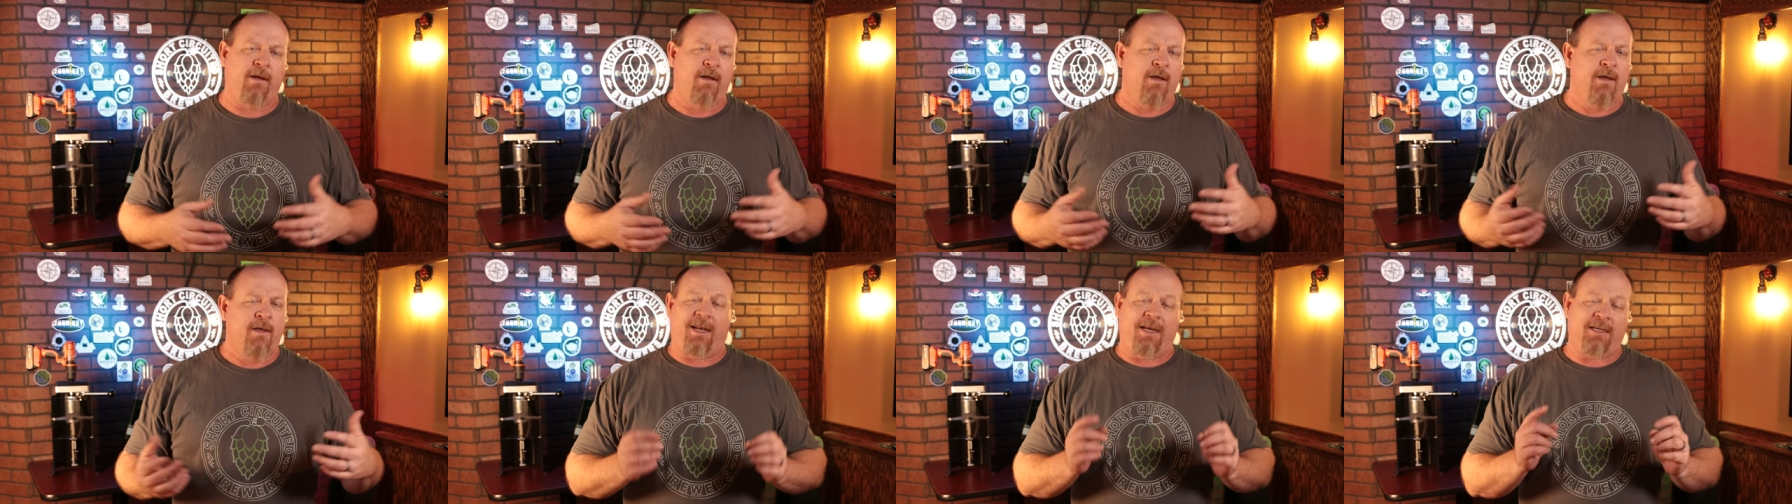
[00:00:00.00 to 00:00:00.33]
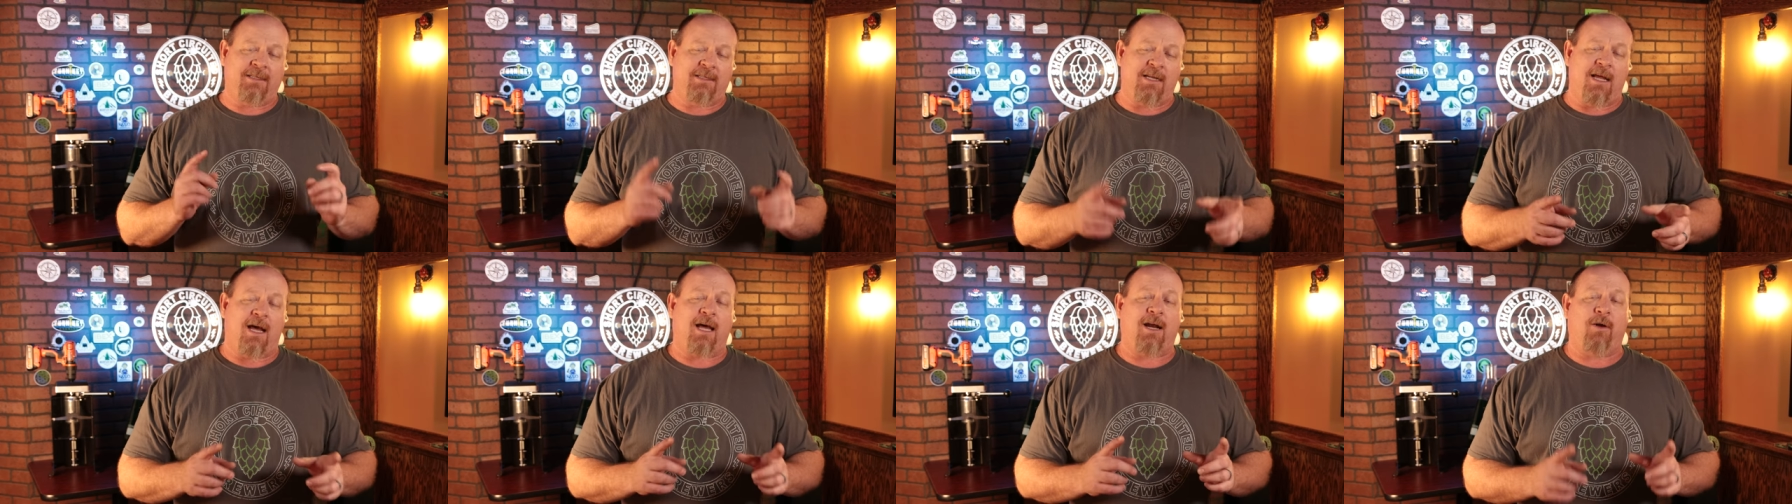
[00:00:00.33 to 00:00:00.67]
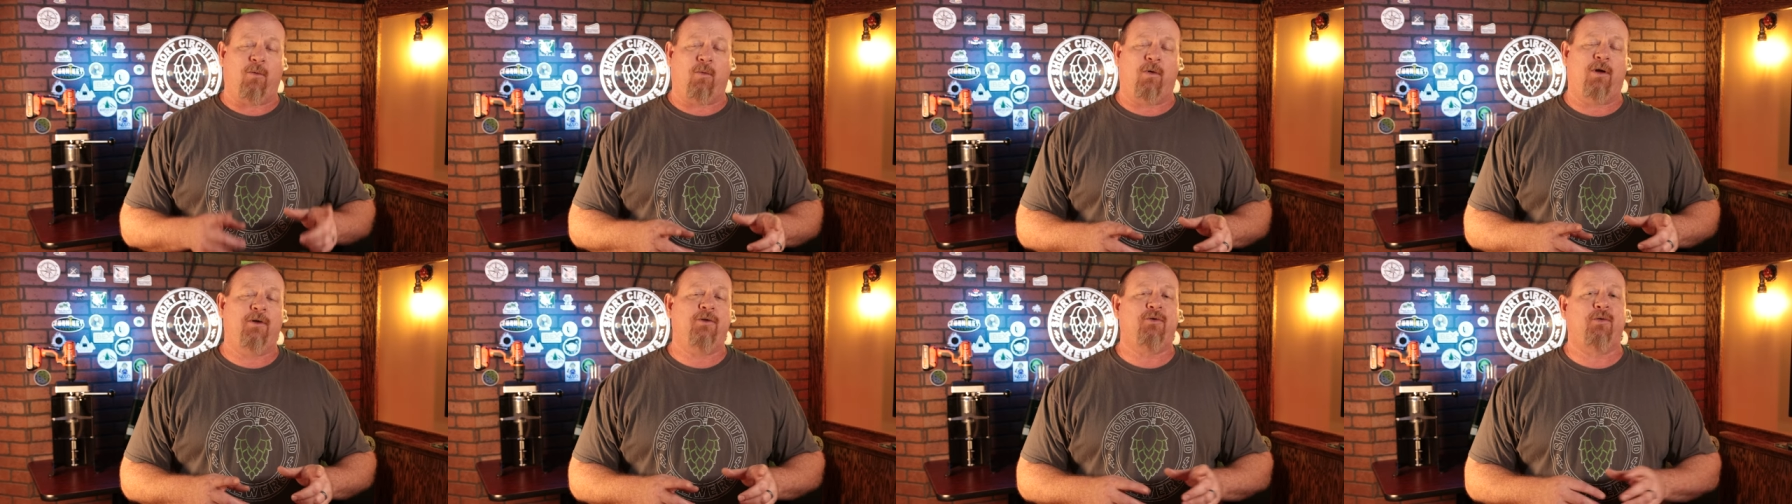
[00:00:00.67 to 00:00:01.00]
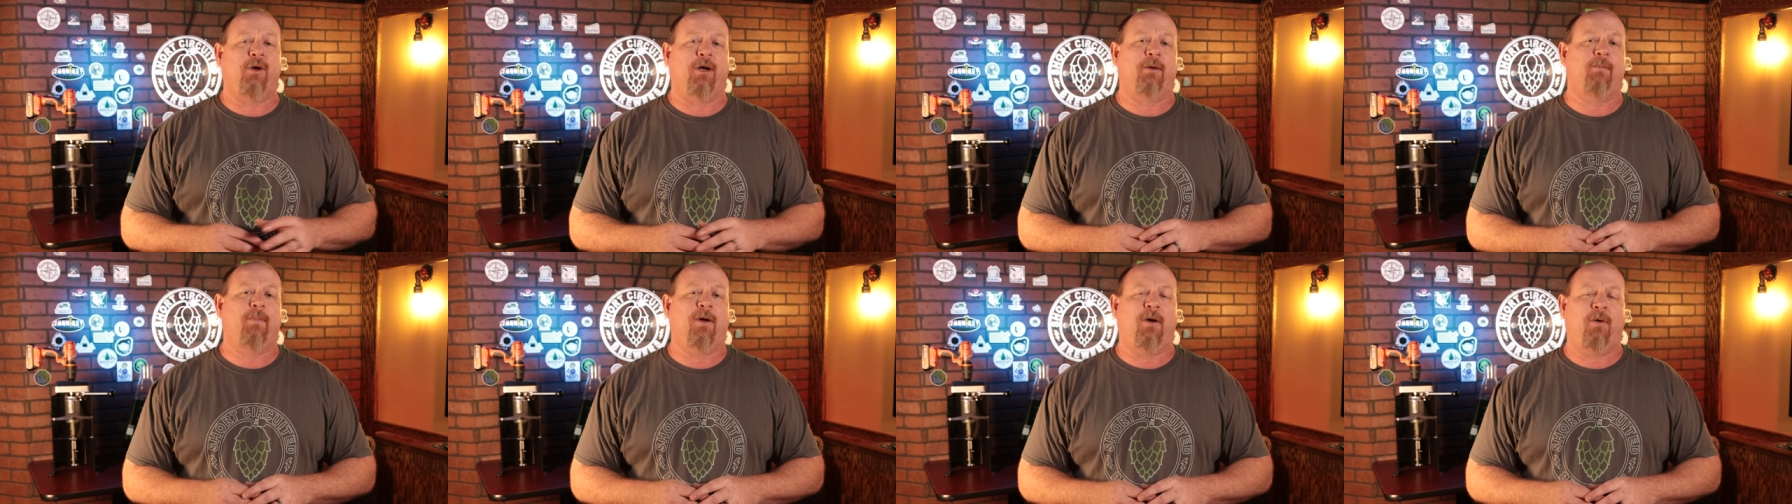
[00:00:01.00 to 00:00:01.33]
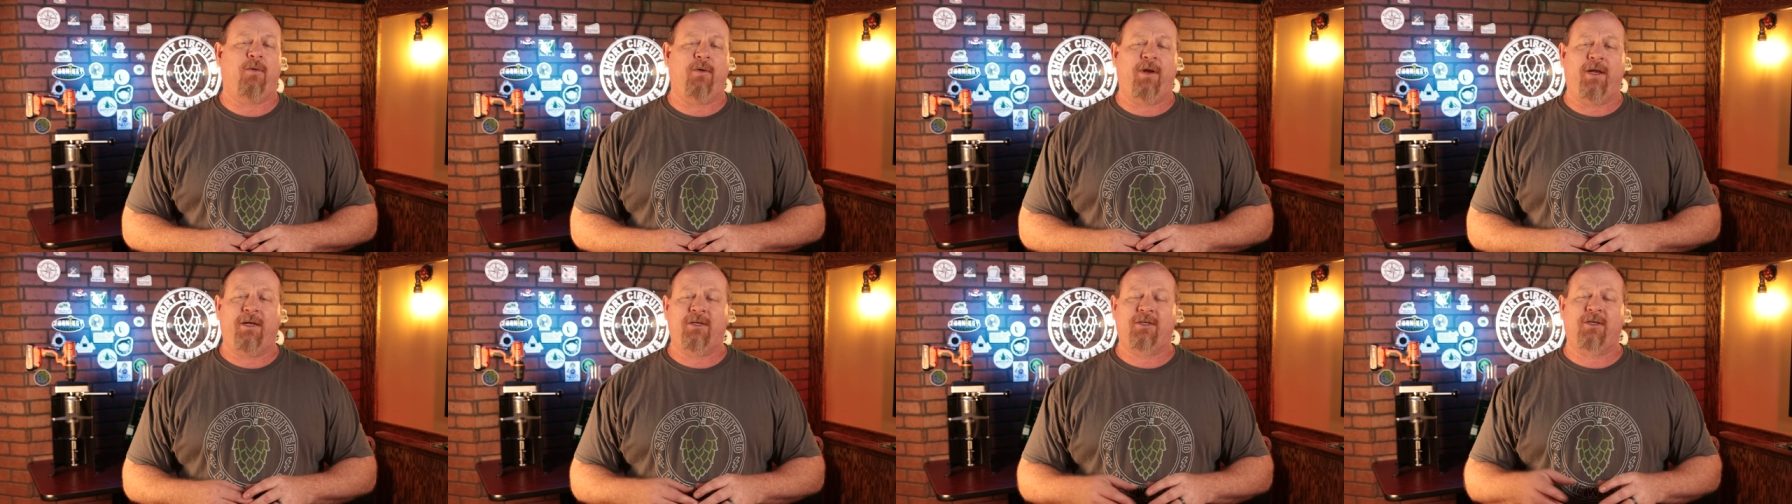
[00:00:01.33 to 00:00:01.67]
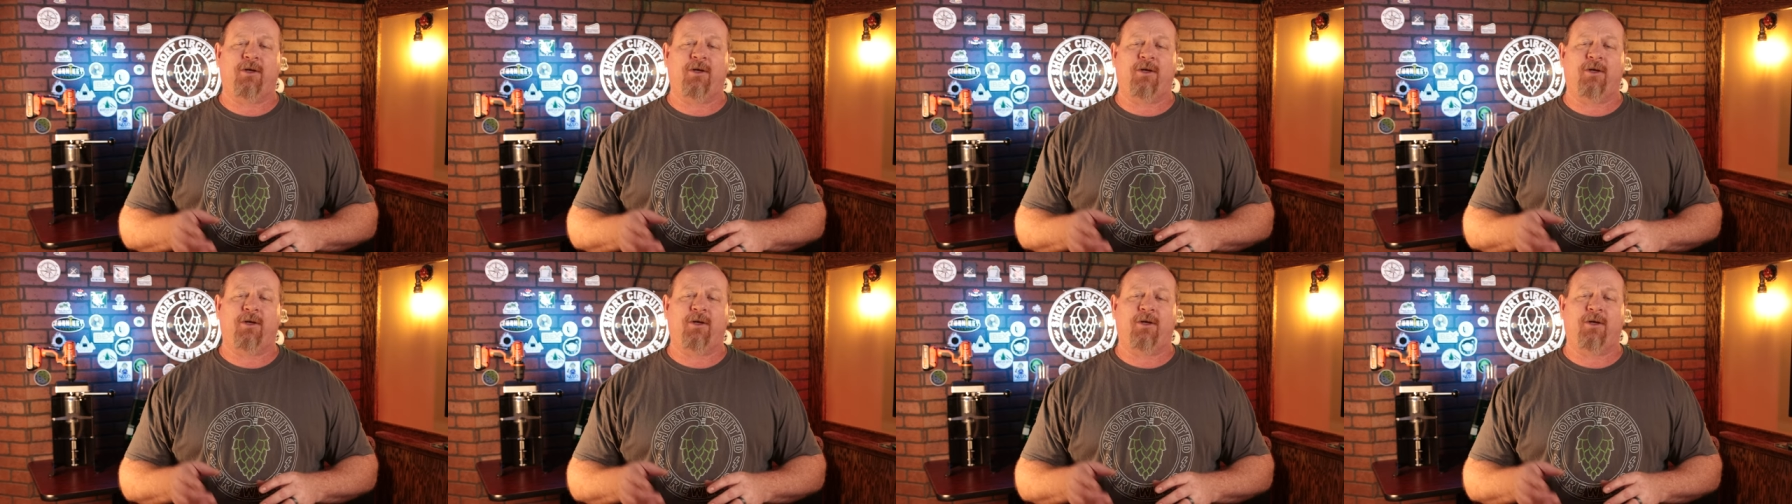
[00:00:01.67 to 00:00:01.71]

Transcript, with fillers: Um, it is not a one-trick pony,